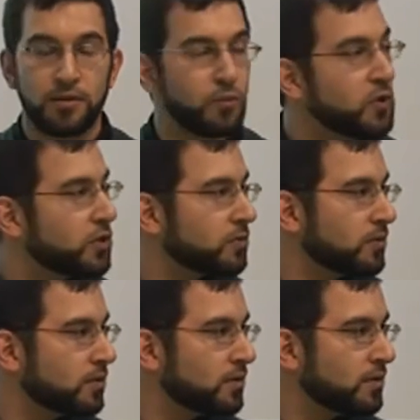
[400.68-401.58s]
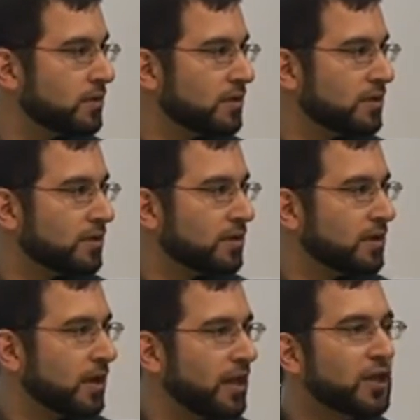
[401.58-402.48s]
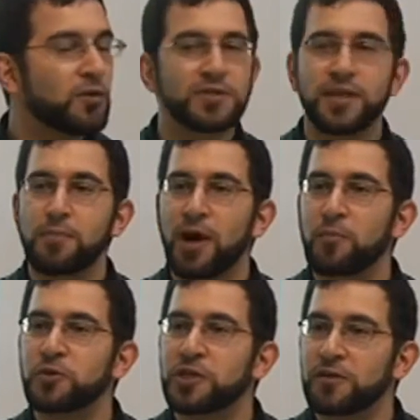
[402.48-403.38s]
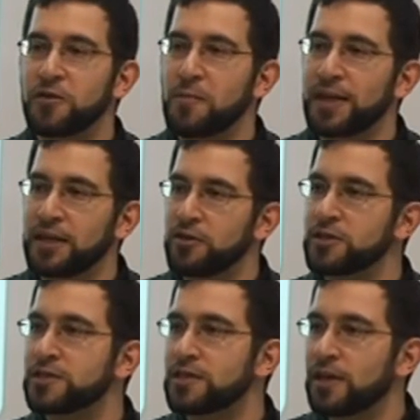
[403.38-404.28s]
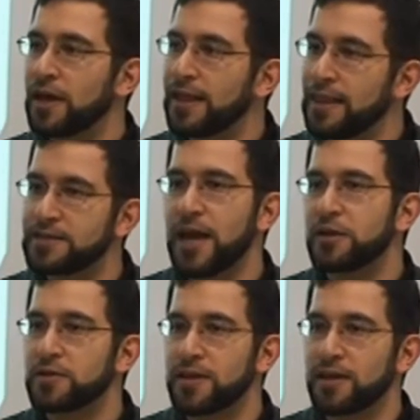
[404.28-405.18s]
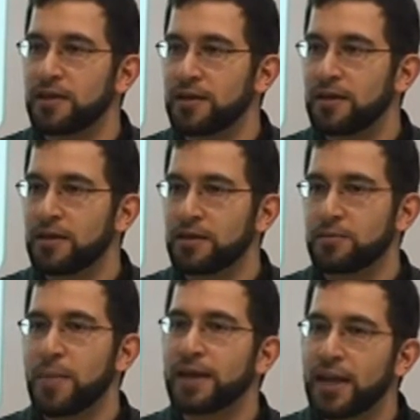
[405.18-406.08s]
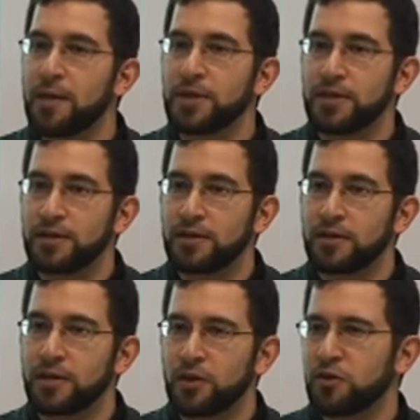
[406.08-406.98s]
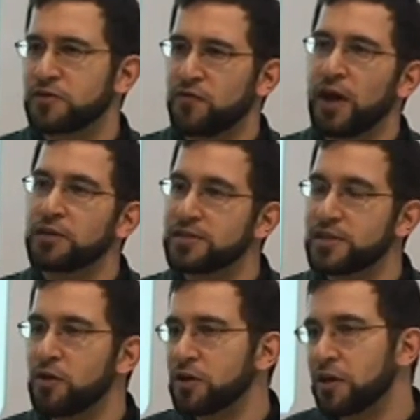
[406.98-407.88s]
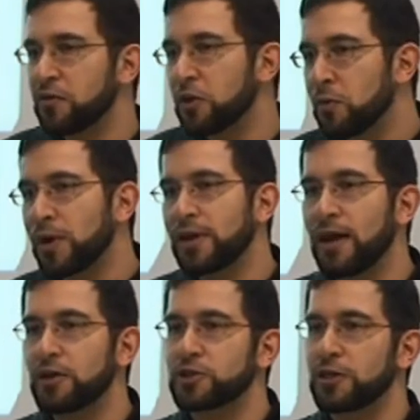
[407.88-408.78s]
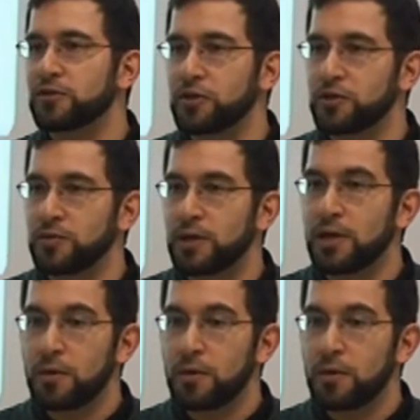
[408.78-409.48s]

Would you? And here is the Imam who sheltered them, and let's add to that, magnanimity. It's fine to say, okay, you know what, I'll shelter you.